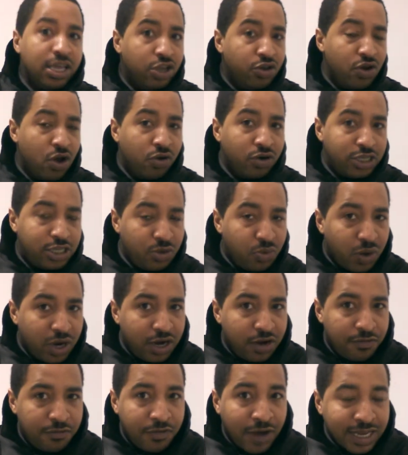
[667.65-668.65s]
You notice he
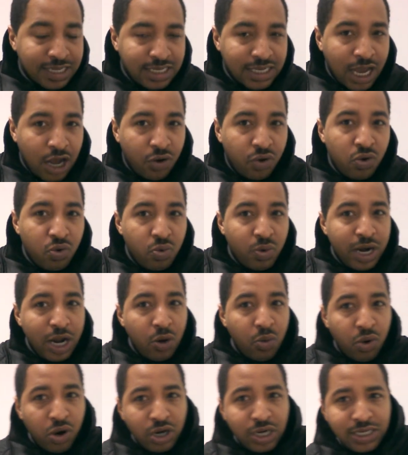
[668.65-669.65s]
wanted to fight Saul when
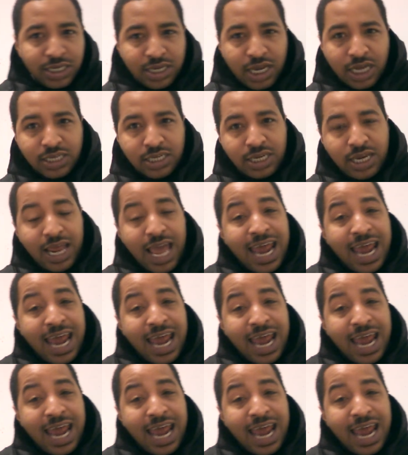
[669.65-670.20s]
they were discussing